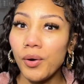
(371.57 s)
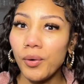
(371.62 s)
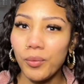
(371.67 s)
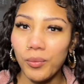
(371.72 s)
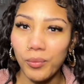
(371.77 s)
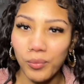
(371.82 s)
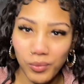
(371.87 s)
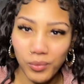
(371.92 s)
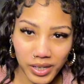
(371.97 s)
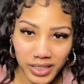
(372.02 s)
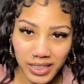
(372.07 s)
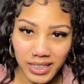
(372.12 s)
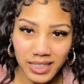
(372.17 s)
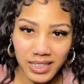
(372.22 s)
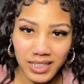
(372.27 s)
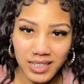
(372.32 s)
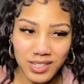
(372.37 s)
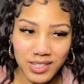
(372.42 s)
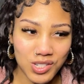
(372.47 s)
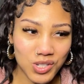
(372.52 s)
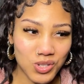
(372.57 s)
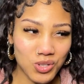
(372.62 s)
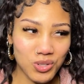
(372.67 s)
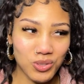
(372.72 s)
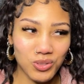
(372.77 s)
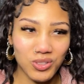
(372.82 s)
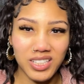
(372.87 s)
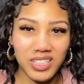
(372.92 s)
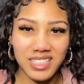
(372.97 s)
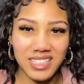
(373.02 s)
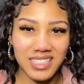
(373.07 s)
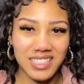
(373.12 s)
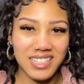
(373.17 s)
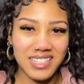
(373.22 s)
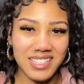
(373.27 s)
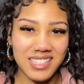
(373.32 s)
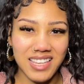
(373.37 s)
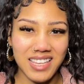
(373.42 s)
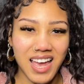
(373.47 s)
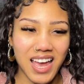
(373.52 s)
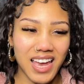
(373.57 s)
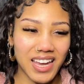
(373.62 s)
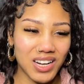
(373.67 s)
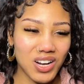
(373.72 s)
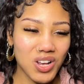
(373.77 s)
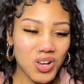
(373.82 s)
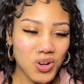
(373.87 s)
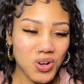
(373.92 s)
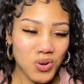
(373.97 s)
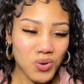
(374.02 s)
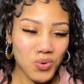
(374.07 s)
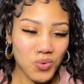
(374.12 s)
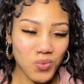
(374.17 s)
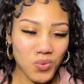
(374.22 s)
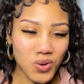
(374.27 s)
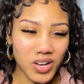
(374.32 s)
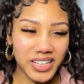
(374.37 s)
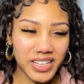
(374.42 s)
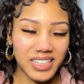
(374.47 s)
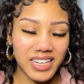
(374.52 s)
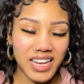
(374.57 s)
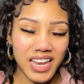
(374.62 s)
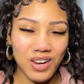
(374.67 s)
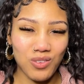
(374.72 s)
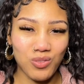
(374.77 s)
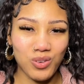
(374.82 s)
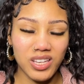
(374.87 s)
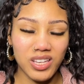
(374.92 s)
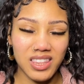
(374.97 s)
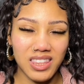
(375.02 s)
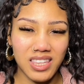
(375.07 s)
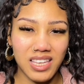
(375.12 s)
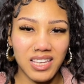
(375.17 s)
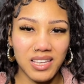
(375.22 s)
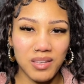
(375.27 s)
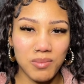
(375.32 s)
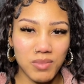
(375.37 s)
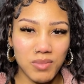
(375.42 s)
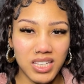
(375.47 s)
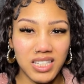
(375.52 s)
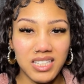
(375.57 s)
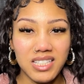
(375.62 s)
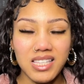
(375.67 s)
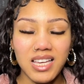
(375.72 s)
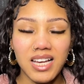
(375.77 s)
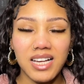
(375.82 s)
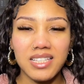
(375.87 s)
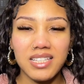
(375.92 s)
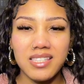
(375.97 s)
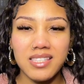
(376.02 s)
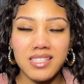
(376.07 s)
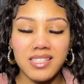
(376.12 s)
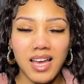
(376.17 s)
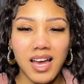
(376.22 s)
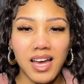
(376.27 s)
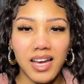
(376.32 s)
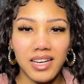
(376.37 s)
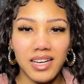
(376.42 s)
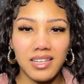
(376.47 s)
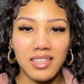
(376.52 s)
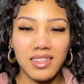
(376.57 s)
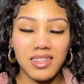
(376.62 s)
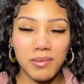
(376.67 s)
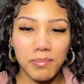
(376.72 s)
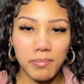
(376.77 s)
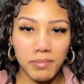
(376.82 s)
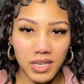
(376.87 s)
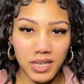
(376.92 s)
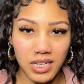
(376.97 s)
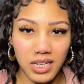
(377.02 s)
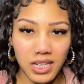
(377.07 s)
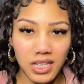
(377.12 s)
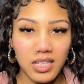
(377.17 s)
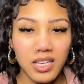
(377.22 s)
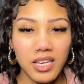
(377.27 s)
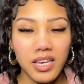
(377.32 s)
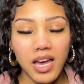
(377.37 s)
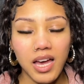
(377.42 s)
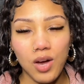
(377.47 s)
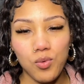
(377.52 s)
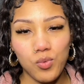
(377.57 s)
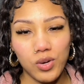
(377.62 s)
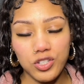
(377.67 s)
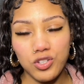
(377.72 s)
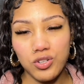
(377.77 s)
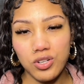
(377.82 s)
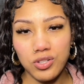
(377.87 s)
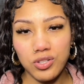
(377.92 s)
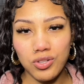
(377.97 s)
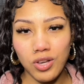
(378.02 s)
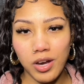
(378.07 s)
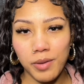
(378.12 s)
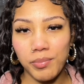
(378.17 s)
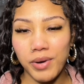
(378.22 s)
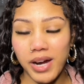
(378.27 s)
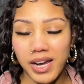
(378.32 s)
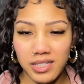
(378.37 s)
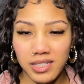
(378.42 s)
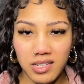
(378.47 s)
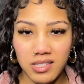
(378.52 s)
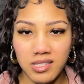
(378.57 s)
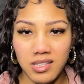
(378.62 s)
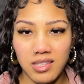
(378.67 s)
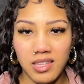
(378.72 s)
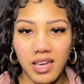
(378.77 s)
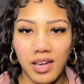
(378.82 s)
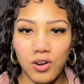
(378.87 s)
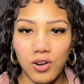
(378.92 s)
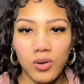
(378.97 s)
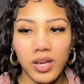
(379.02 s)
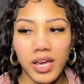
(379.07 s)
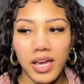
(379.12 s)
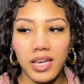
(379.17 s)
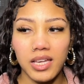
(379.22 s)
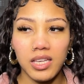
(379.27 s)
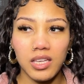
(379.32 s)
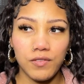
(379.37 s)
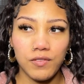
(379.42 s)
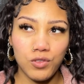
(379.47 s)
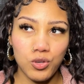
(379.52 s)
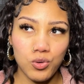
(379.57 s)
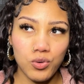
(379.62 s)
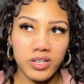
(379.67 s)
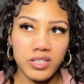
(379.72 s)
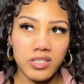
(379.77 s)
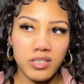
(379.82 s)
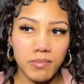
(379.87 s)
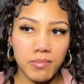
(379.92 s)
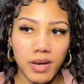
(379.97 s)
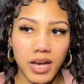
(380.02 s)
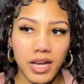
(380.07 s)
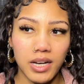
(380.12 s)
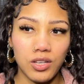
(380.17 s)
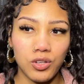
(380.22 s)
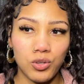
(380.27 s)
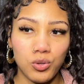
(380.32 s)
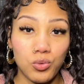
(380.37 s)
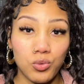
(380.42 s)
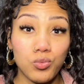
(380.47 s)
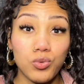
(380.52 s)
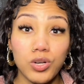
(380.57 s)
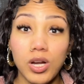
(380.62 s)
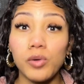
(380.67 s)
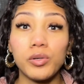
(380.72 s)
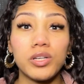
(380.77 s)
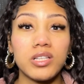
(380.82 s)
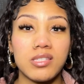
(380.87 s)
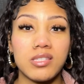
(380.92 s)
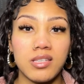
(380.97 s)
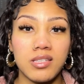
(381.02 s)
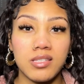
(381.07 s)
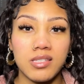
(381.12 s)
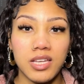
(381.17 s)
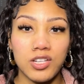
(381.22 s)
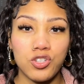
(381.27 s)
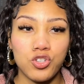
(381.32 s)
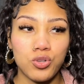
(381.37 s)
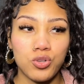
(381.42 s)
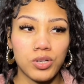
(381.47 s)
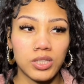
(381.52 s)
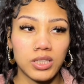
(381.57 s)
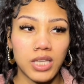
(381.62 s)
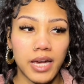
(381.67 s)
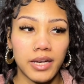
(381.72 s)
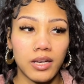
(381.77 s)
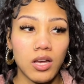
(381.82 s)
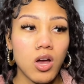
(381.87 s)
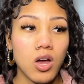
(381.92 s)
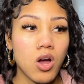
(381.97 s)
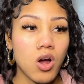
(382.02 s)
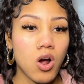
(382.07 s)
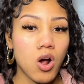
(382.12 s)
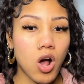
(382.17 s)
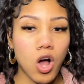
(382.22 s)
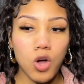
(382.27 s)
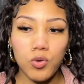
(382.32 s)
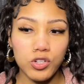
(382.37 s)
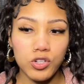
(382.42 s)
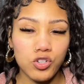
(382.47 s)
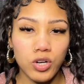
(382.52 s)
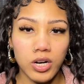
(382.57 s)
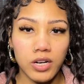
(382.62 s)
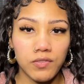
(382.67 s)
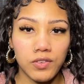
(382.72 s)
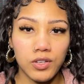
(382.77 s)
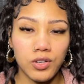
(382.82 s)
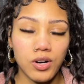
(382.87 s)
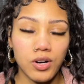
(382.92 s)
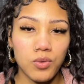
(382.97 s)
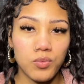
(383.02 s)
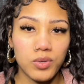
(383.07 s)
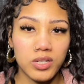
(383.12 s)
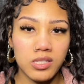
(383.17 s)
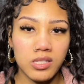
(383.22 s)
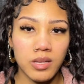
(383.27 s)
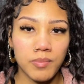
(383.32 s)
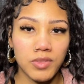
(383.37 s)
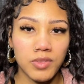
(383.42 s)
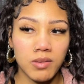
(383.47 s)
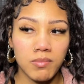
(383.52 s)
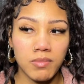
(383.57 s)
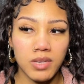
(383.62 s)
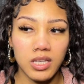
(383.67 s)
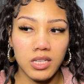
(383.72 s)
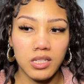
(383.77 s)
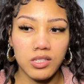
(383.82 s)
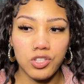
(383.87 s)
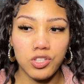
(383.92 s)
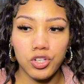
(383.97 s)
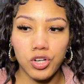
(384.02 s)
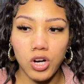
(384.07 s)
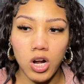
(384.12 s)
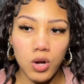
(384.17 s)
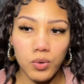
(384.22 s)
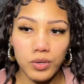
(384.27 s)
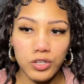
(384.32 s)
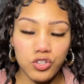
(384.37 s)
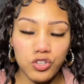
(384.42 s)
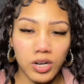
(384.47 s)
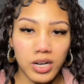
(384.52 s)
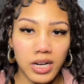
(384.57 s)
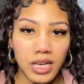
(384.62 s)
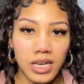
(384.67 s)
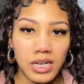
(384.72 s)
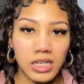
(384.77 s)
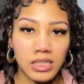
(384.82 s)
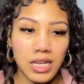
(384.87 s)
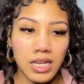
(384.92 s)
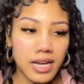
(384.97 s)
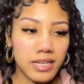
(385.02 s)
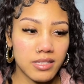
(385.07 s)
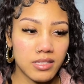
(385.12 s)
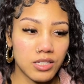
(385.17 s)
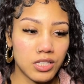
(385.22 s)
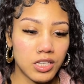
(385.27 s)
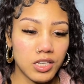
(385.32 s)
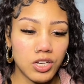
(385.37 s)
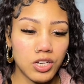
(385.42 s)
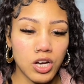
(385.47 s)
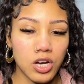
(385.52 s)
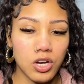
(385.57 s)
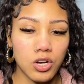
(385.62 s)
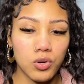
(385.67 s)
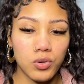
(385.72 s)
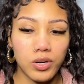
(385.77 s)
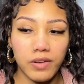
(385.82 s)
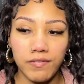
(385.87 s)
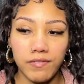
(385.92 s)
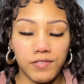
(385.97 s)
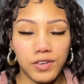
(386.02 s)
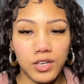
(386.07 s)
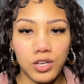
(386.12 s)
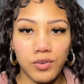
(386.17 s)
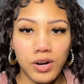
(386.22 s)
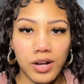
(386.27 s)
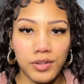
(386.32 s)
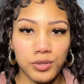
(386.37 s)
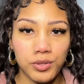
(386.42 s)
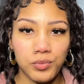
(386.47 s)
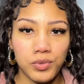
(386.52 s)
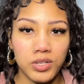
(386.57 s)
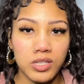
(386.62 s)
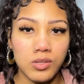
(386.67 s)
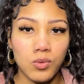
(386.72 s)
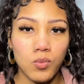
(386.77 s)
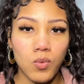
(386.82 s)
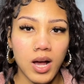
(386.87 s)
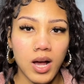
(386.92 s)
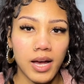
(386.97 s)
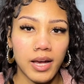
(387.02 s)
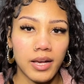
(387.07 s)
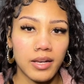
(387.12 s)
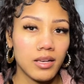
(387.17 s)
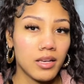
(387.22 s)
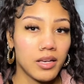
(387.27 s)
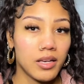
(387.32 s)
what it is. You get to decide what everything means. Assign the meaning. I want you to start practicing that, okay? If you are somebody who notices that you're like always trying to figure out what something means, and you're always trying to analyze and decode and figure out the reason why,